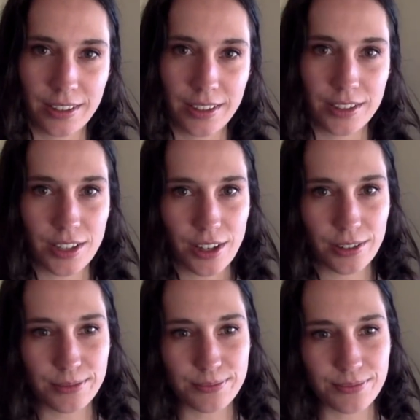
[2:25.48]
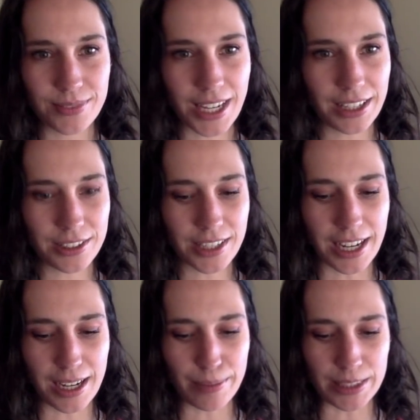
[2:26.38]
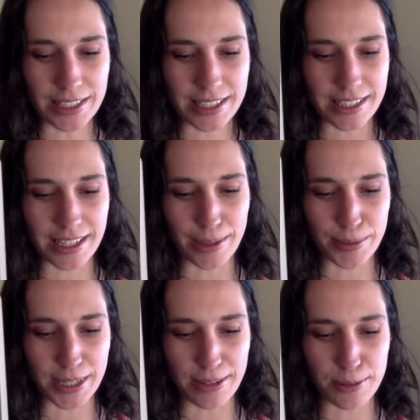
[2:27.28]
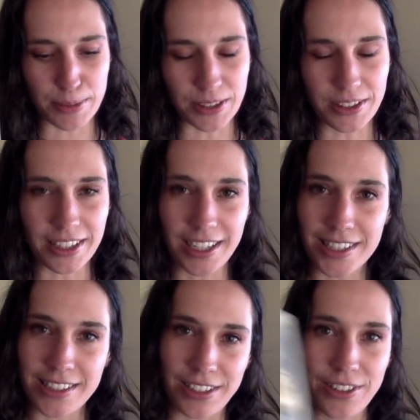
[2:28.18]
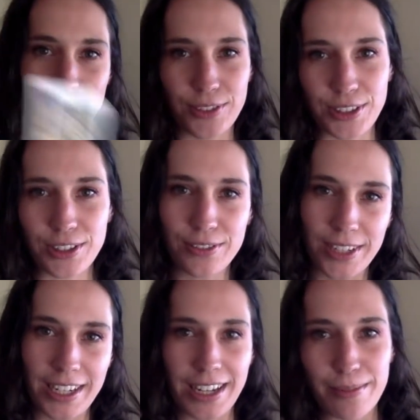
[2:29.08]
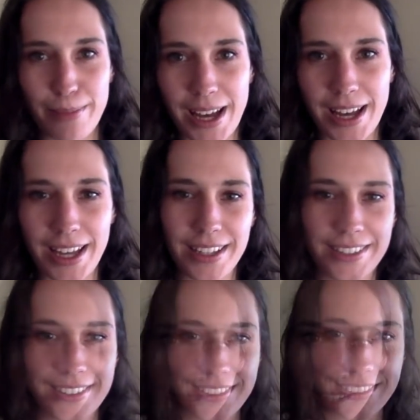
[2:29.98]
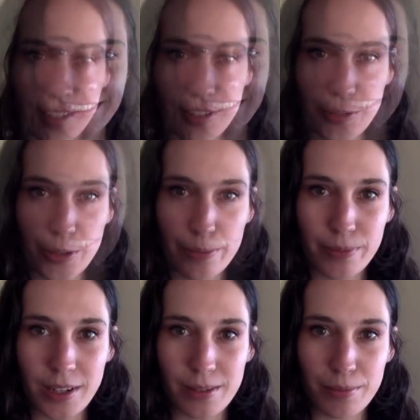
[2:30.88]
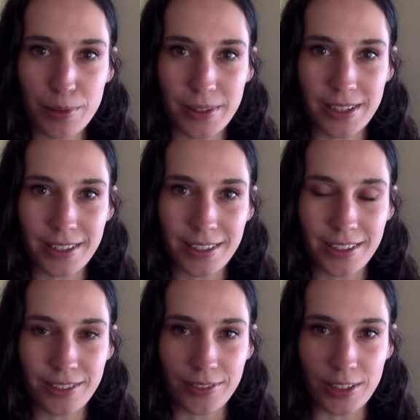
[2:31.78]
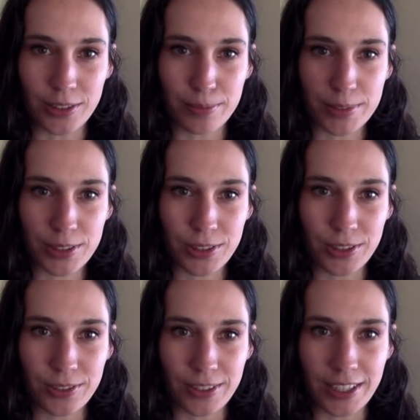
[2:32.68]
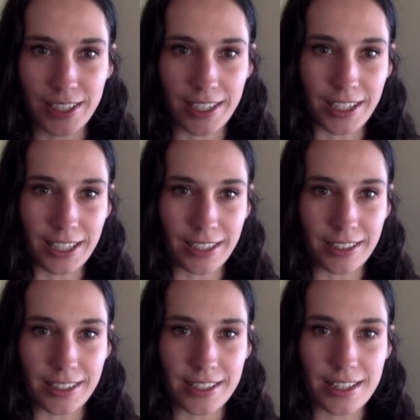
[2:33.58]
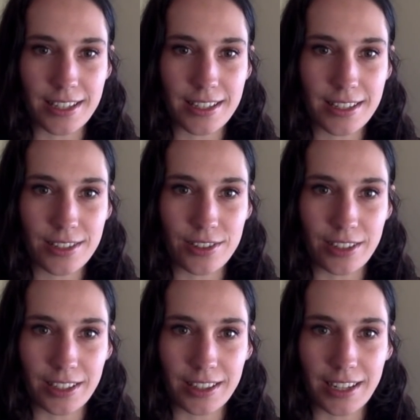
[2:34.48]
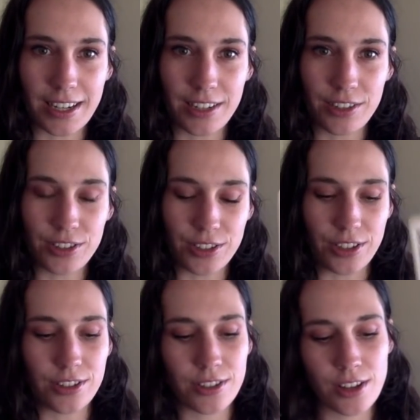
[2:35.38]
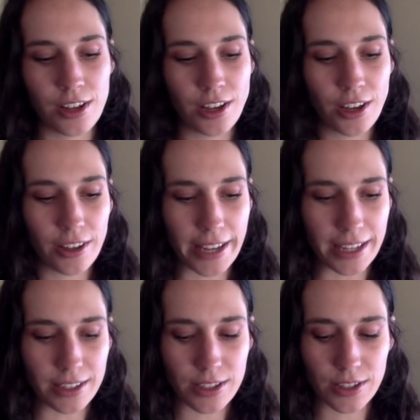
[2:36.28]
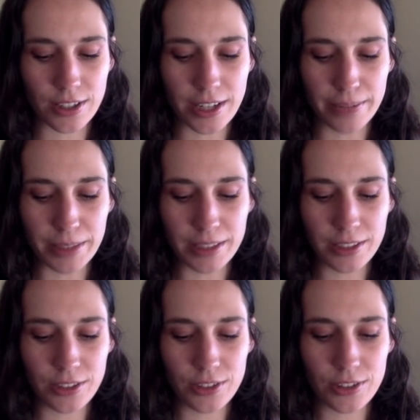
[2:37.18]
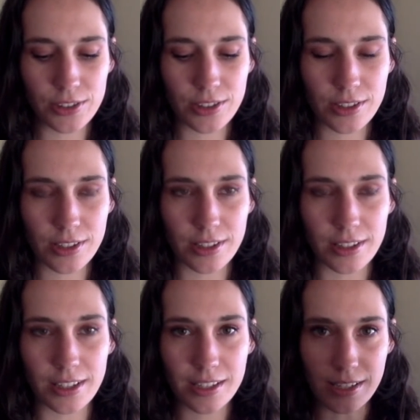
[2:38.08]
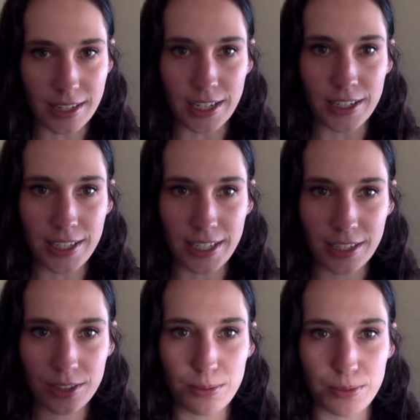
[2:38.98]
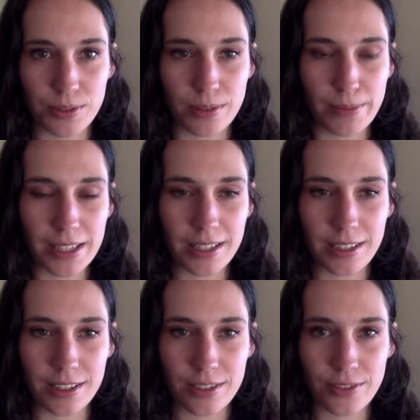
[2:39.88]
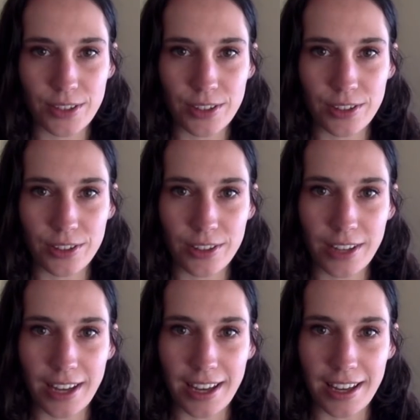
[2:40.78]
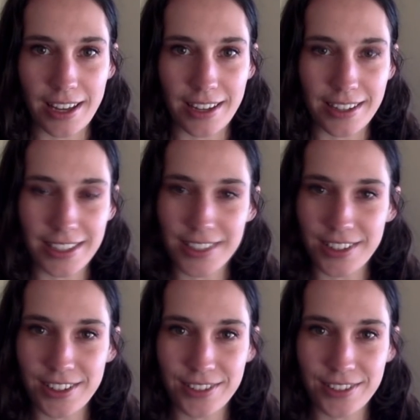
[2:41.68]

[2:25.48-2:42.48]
So take your time, I'll list the timestamps below, and then I'll see you for your reading. Bye. Group number 1, welcome to your reading. This is the Strength card you chose. Okay, so I'm going to use this tarot deck to pull some messages for you, and let's go.